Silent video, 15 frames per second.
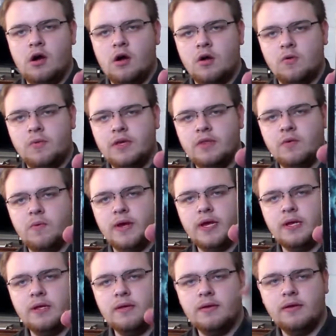Are We the
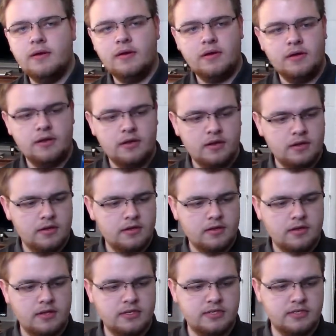Waiting?
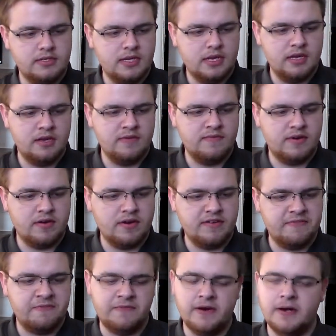This is a very
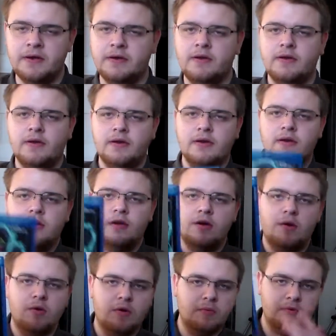fun
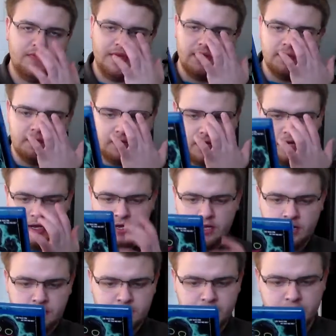horror movie
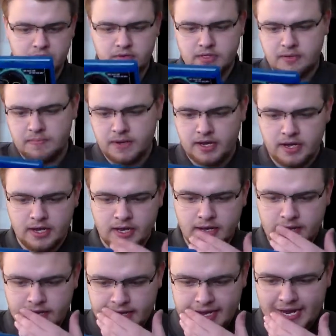produced by
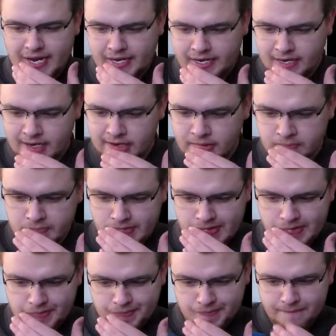a guy named
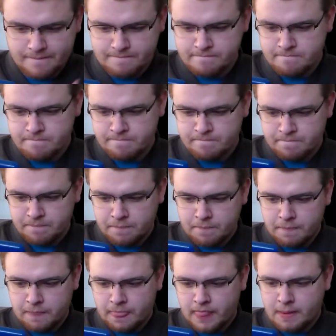
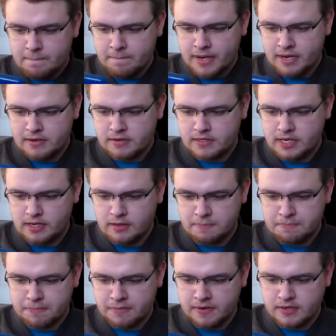Michael Taylor
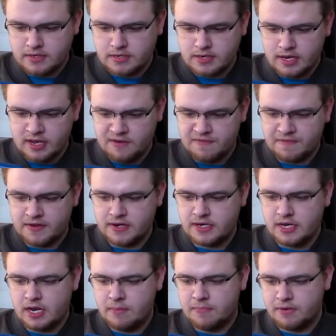Pritt at
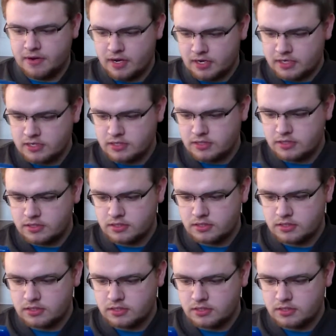Funtime Productions.